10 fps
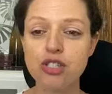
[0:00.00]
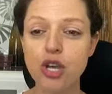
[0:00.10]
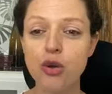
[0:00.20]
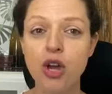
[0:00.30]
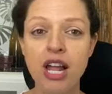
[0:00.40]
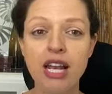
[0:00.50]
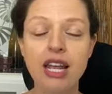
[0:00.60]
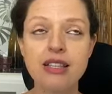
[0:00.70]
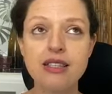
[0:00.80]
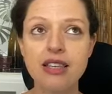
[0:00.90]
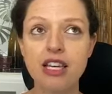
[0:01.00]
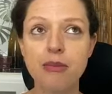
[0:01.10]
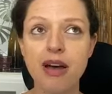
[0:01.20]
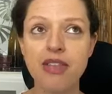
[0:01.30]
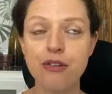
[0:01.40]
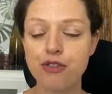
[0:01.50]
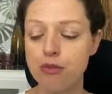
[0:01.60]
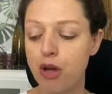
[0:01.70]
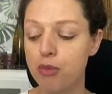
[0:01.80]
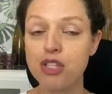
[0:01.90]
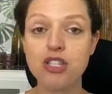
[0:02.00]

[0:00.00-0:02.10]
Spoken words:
So let's think about that for a moment.